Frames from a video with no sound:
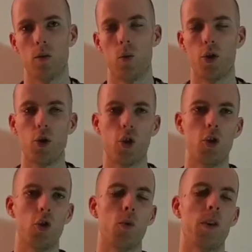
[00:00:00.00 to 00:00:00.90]
what you
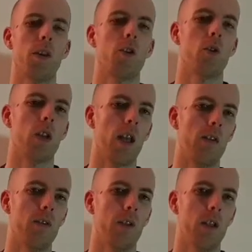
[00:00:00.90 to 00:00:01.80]
can do within your
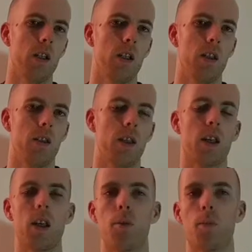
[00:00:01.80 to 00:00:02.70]
life
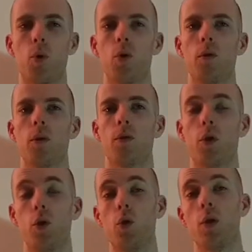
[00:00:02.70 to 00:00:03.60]
that can improve it
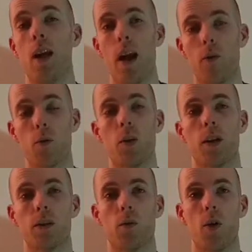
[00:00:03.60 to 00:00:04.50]
for you and everyone
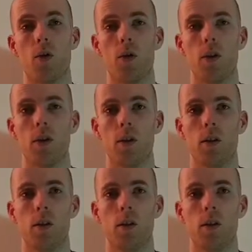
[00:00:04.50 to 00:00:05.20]
else around you.